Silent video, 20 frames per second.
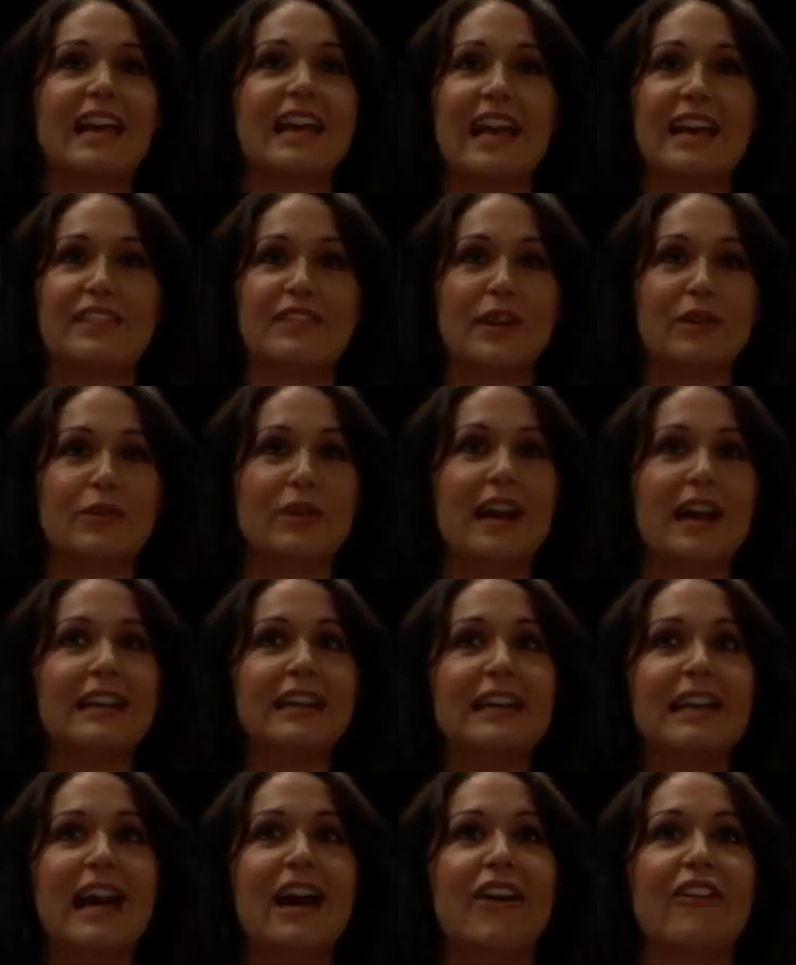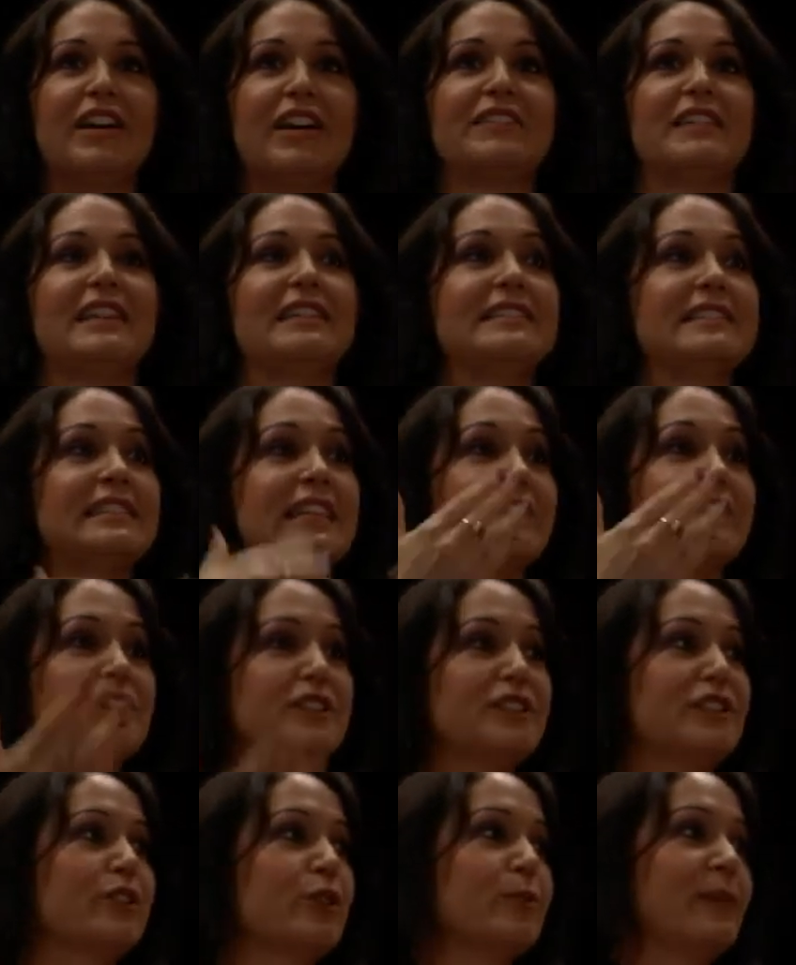And they write it out and they give it
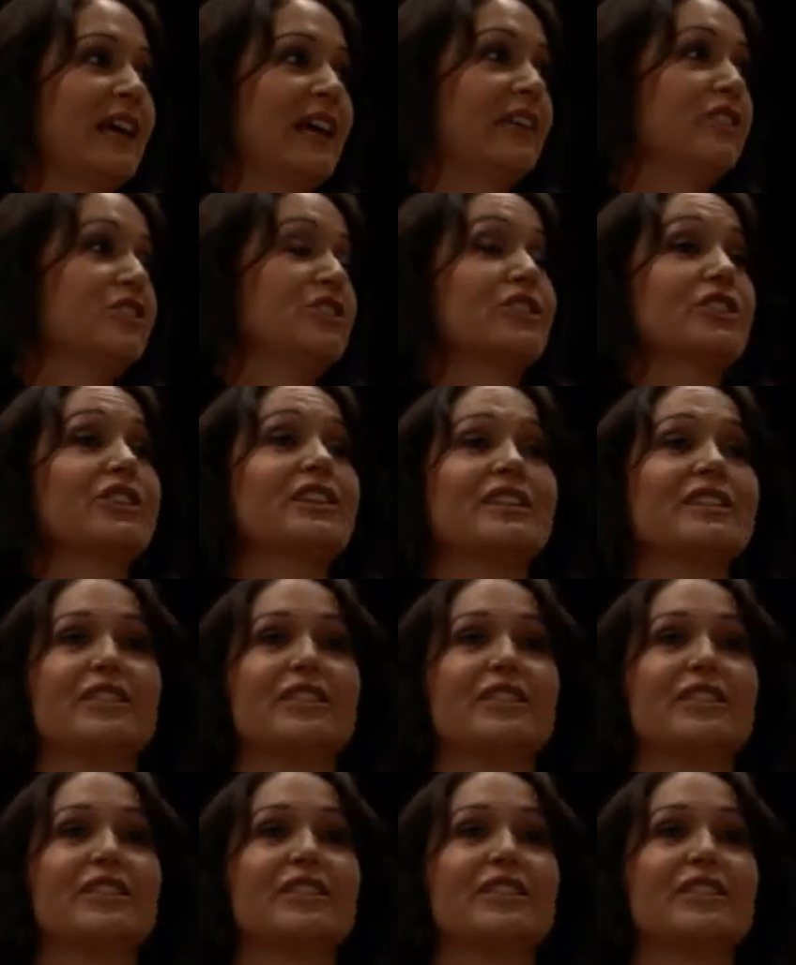to their manager.